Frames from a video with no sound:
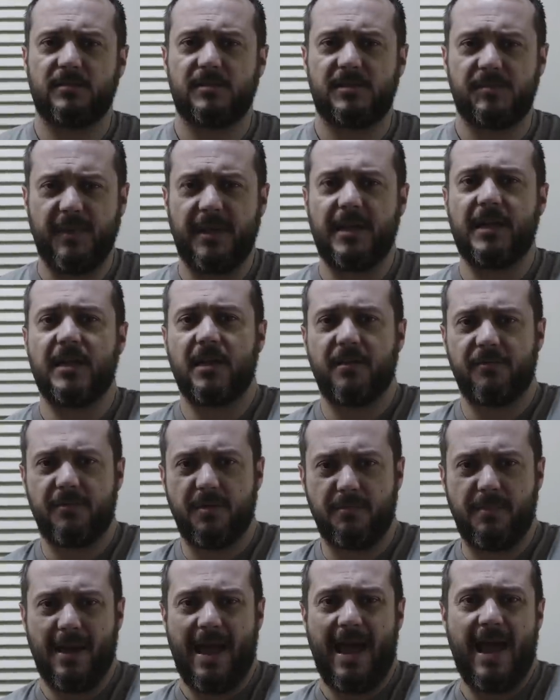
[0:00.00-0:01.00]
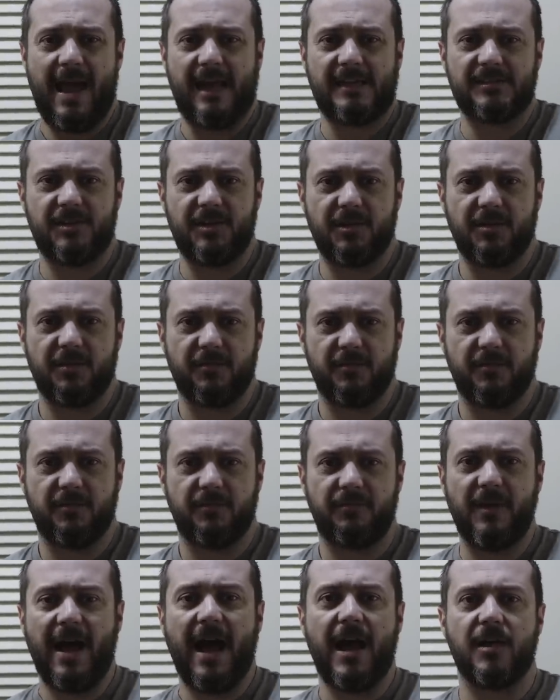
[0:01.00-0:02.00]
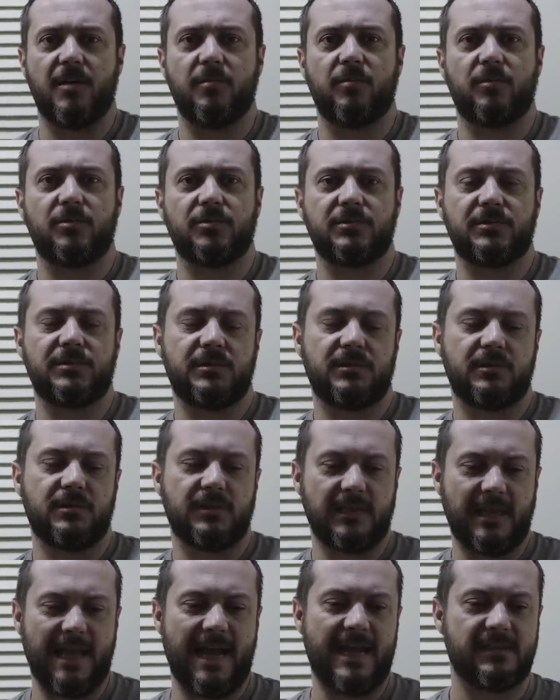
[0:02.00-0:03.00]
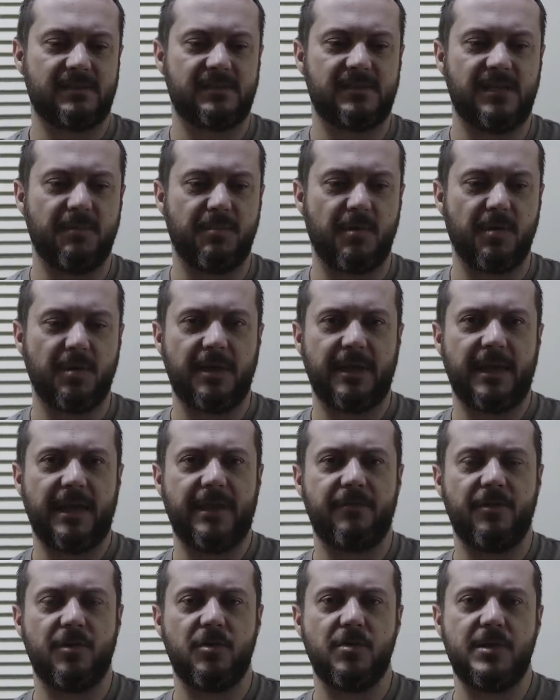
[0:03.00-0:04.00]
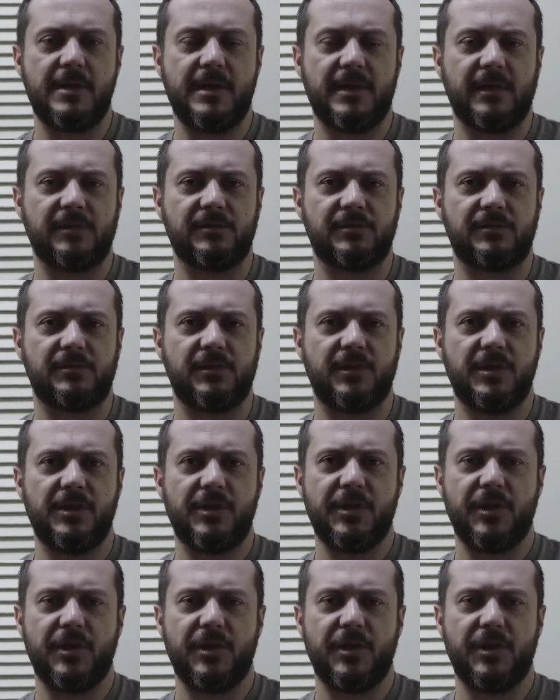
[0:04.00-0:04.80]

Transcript: Speaking of your bags and your valuables, the last tip I'm going to give you is,